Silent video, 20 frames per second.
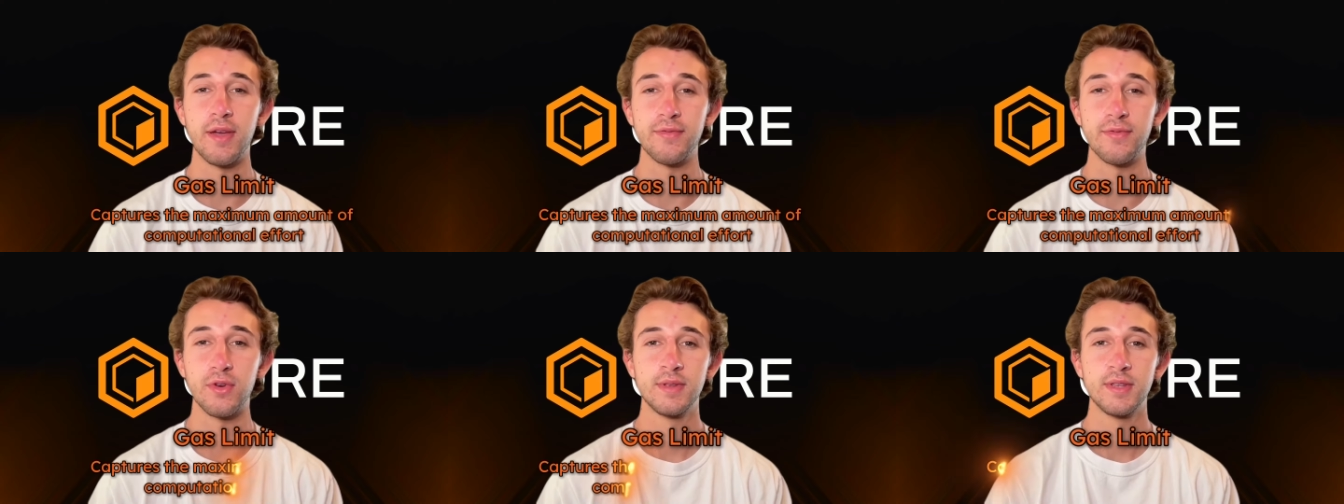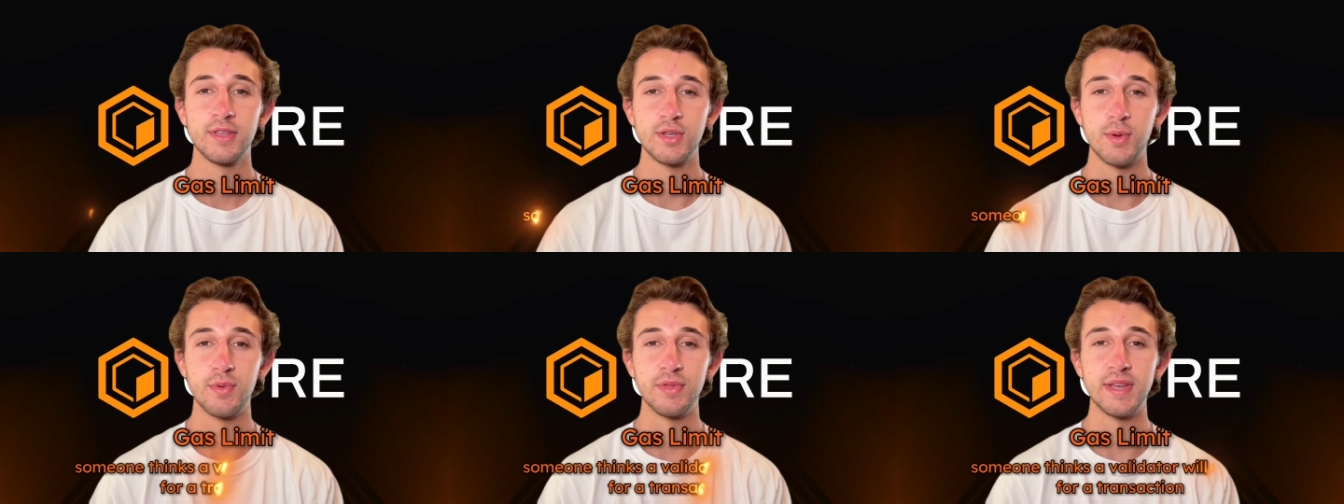
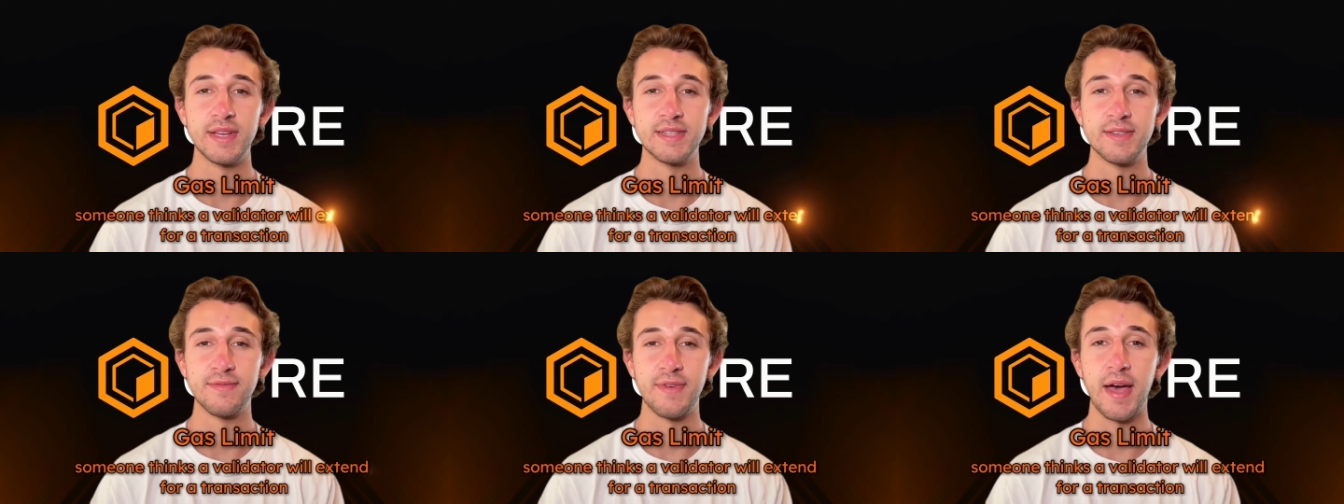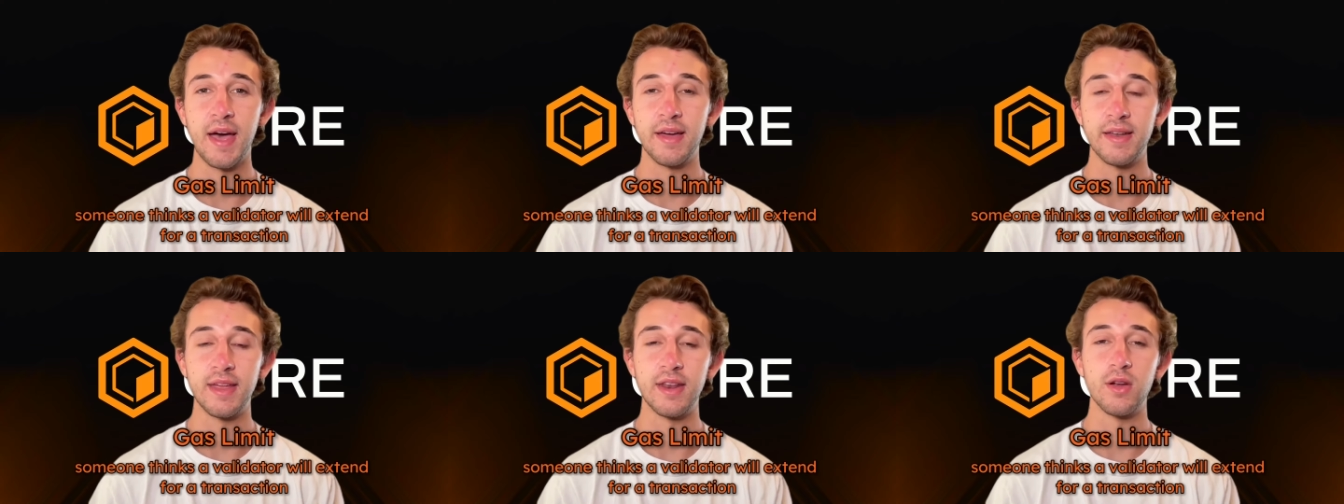effort someone thinks a
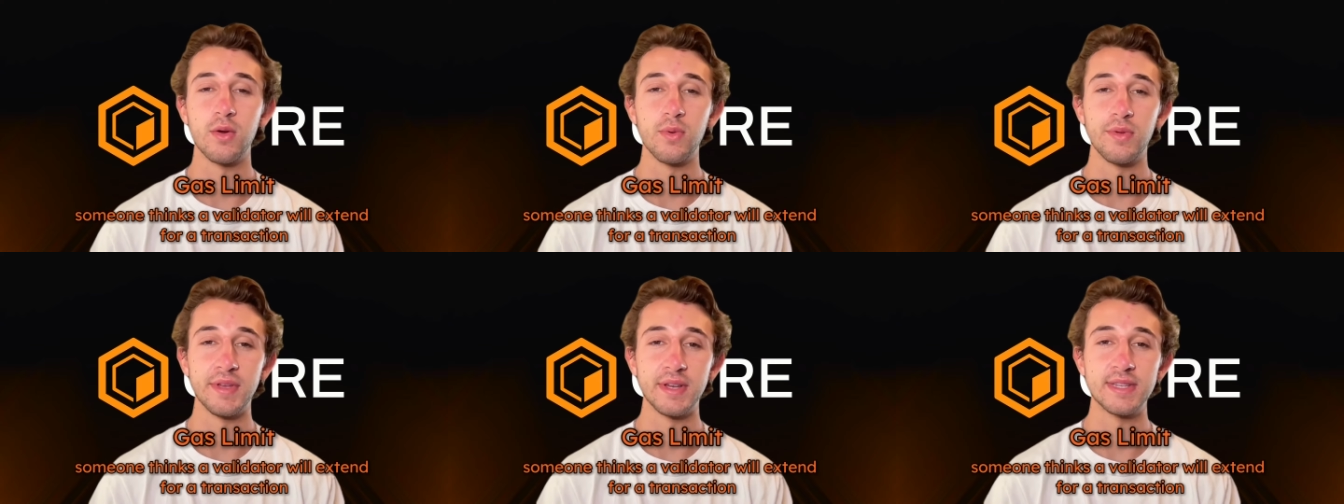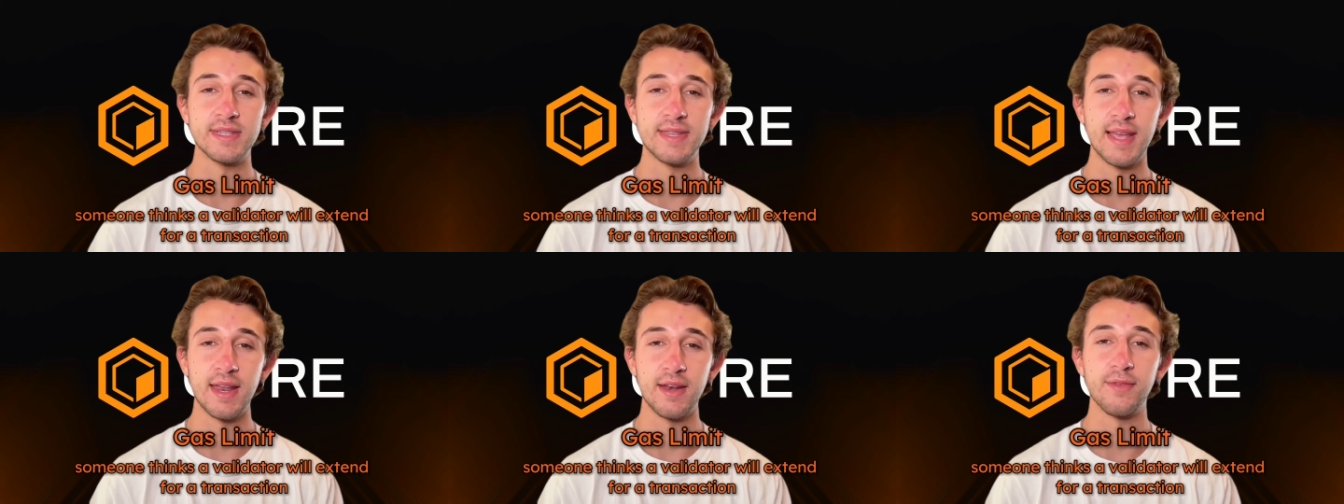validator will
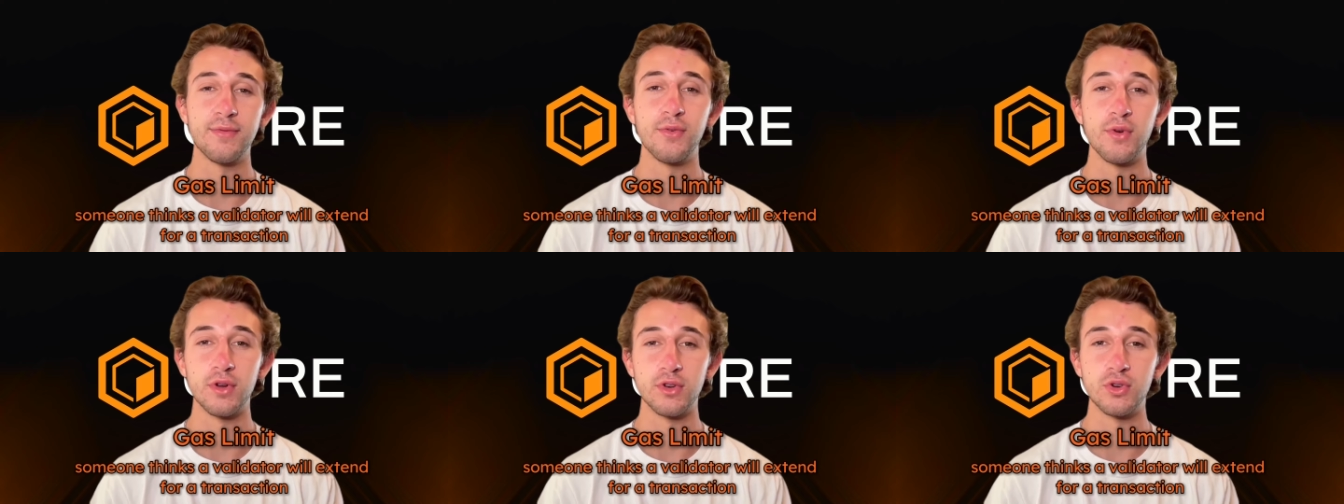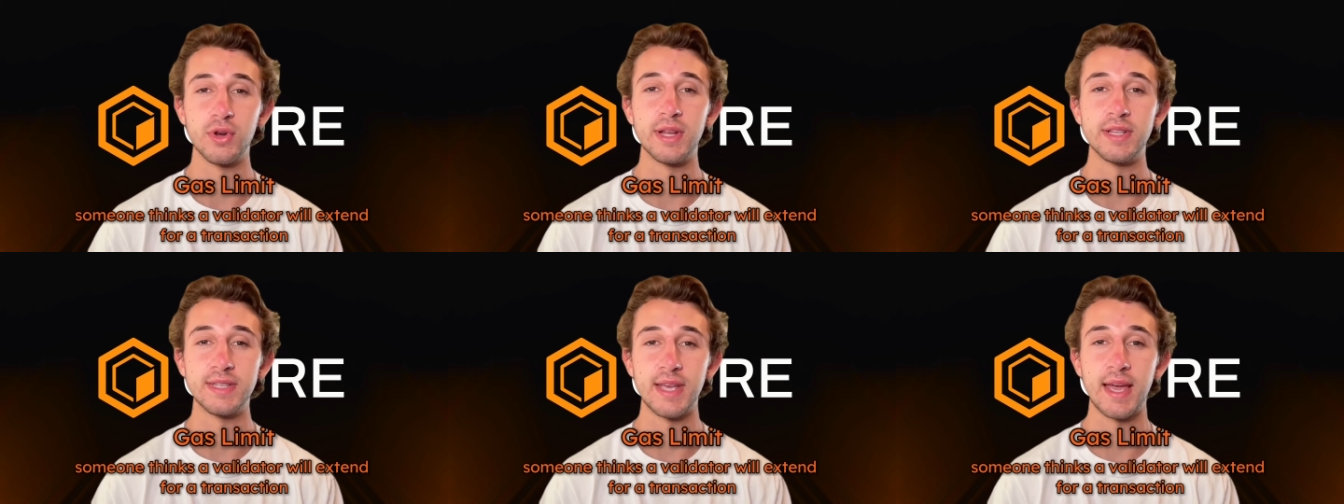extend for a
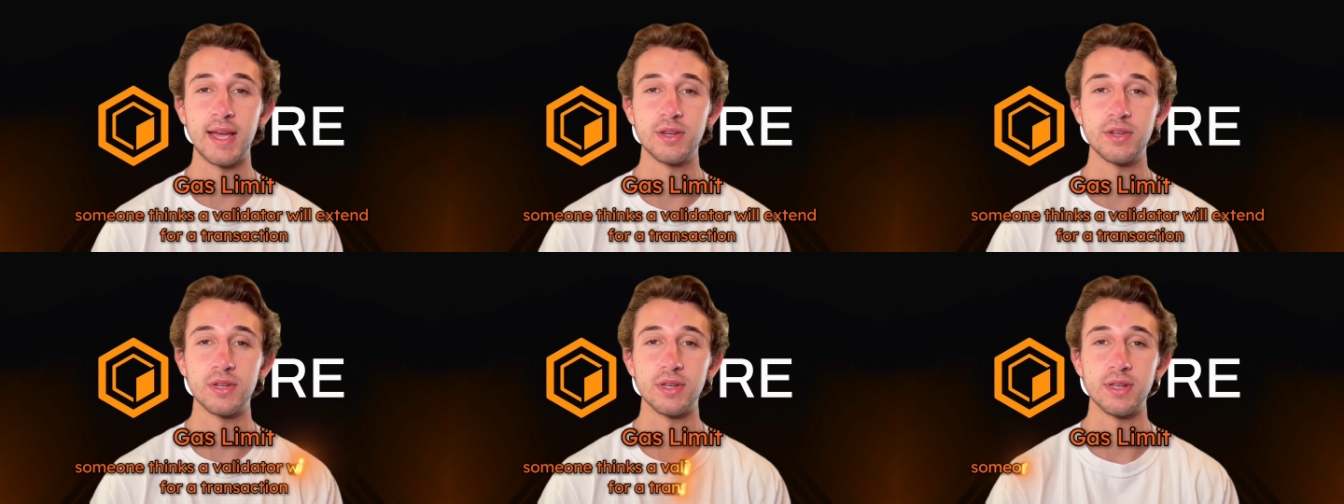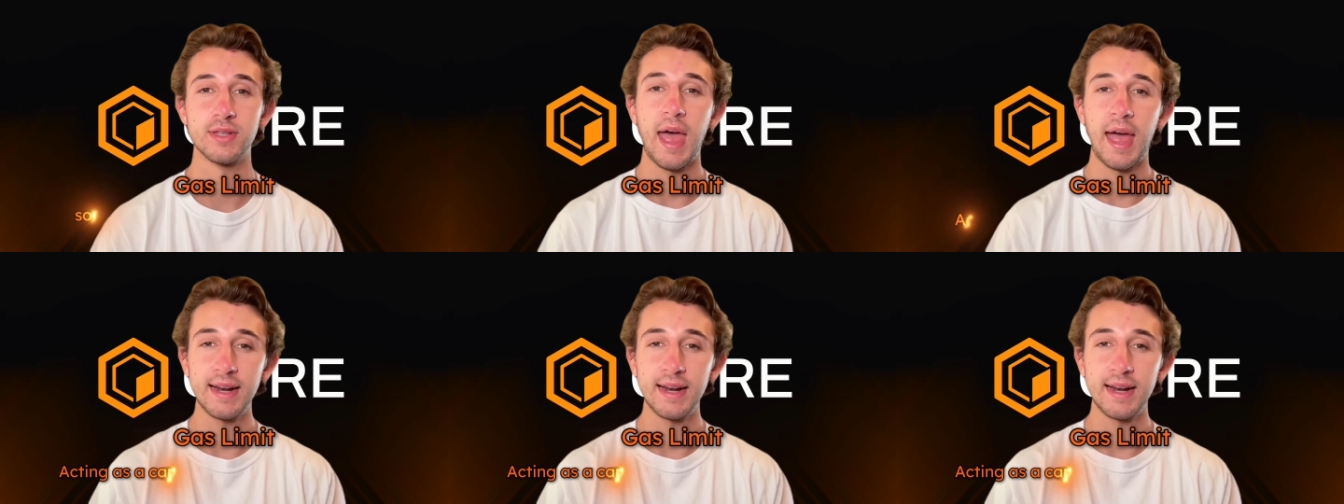transaction,